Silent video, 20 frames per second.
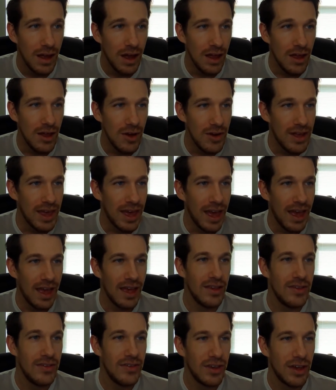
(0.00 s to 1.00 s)

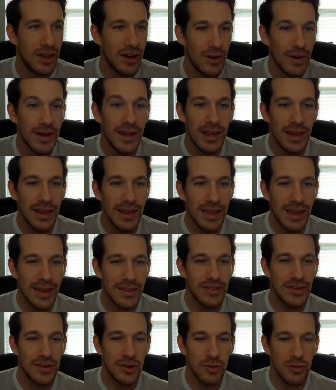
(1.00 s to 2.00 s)
Okay, so
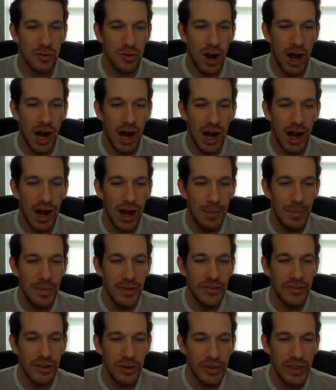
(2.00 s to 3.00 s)
Ilya's Crom.
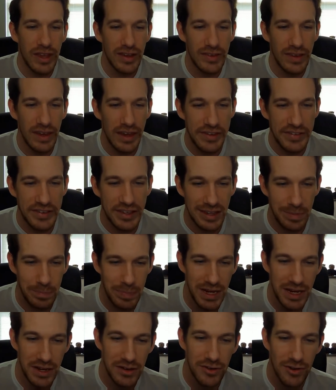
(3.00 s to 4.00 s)
So this is
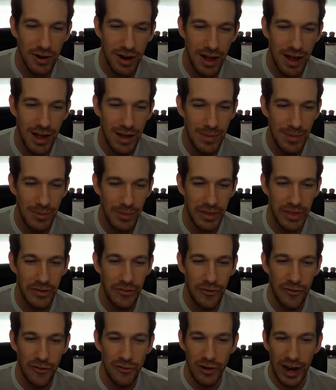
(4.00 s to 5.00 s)
Speed Crom with
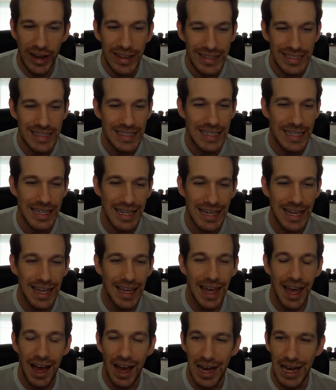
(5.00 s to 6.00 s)
Frenzy.
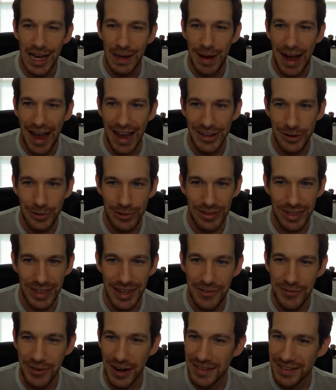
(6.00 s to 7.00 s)
I don't
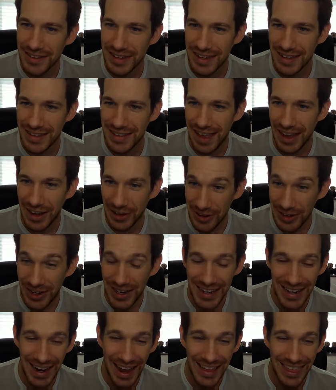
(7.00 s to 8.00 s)
think Frenzy is that
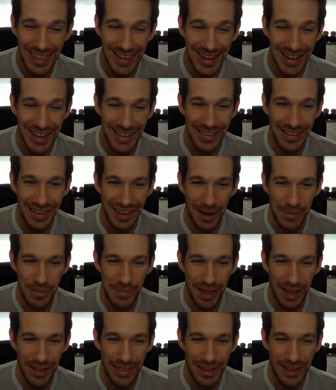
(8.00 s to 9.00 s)
good. I think
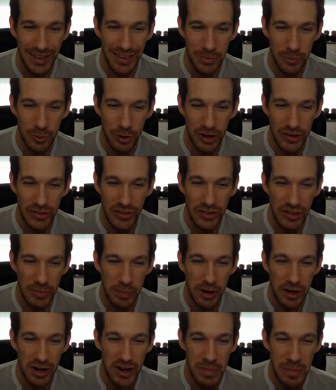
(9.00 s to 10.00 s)
it's worse than
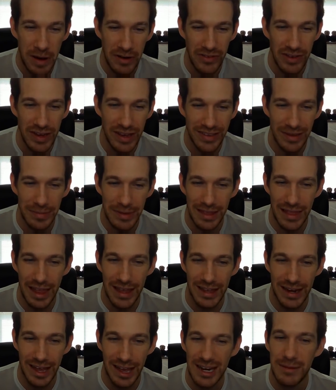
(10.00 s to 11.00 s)
Spurn, especially on something
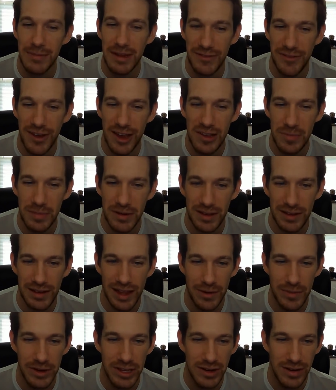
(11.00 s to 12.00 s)
like an enemy phase build
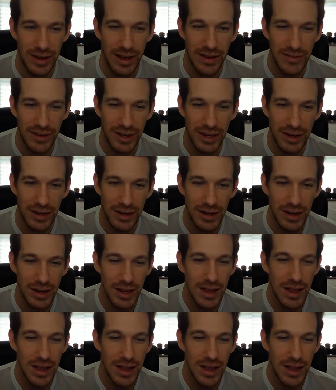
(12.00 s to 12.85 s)
like what you have here.